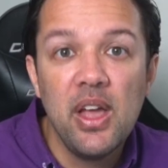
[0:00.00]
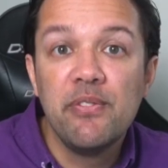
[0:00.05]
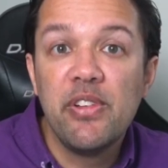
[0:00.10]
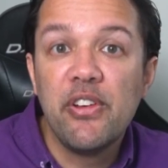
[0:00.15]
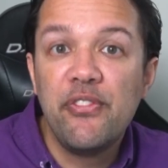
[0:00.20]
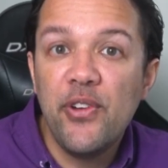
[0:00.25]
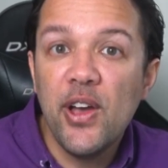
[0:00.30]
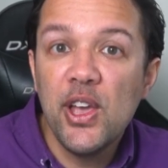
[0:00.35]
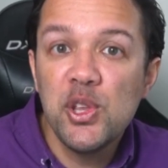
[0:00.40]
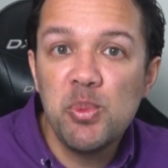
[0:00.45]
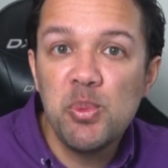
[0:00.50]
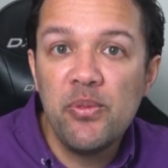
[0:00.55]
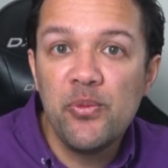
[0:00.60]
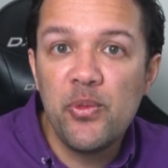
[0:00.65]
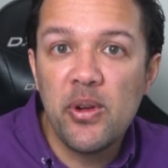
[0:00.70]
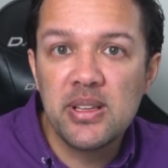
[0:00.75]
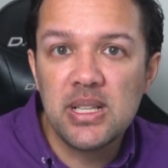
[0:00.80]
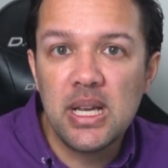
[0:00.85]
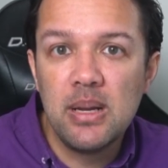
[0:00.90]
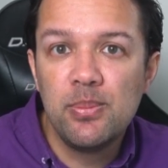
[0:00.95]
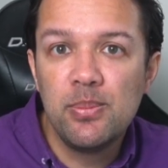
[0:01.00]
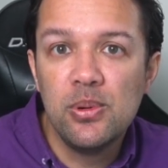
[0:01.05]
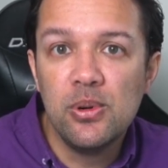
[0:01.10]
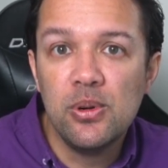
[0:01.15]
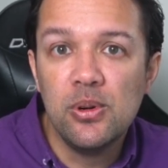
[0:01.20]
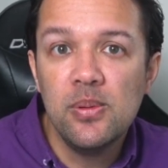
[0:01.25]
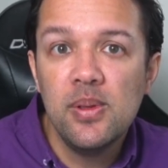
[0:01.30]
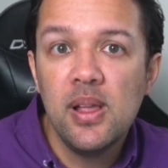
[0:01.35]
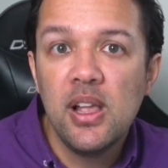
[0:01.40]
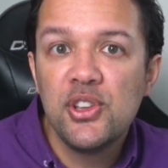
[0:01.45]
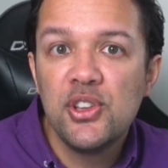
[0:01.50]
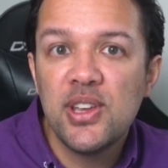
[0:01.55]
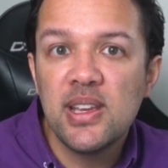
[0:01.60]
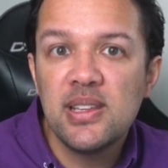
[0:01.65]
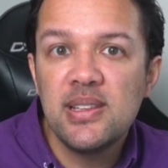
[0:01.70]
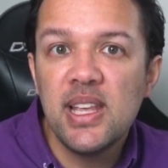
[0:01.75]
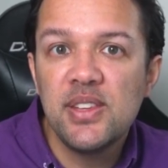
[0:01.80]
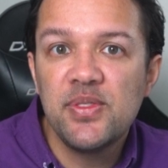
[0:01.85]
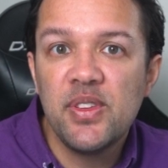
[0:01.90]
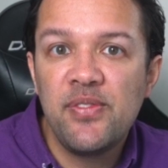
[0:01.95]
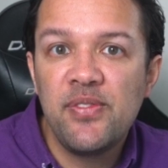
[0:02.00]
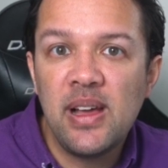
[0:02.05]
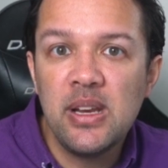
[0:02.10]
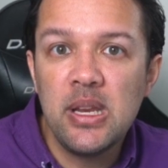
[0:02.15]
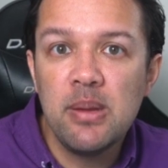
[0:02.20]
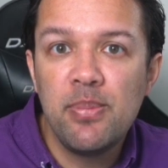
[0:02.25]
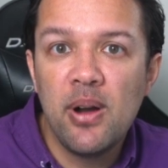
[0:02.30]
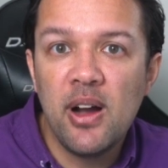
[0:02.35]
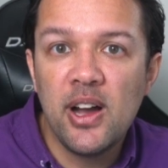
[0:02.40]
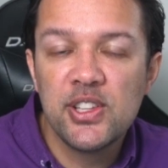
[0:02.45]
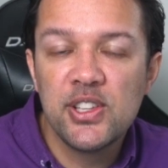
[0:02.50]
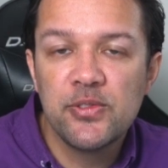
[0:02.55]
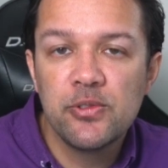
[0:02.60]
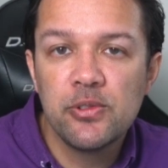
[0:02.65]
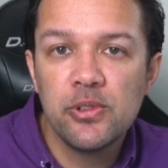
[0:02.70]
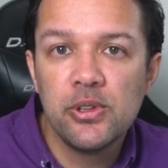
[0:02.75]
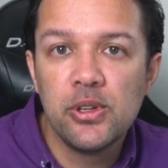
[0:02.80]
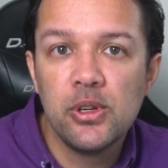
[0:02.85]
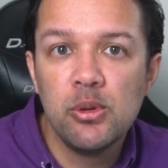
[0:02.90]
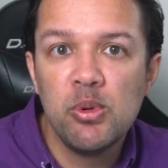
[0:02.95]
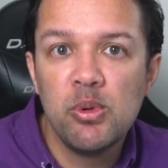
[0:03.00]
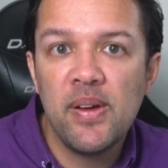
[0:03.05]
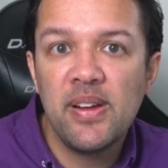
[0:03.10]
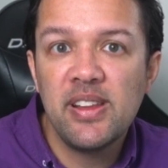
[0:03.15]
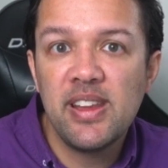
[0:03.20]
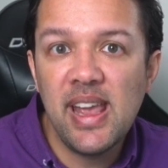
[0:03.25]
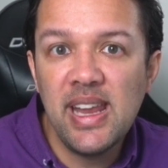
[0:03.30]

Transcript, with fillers: The first one, for example, just lets the value pass through without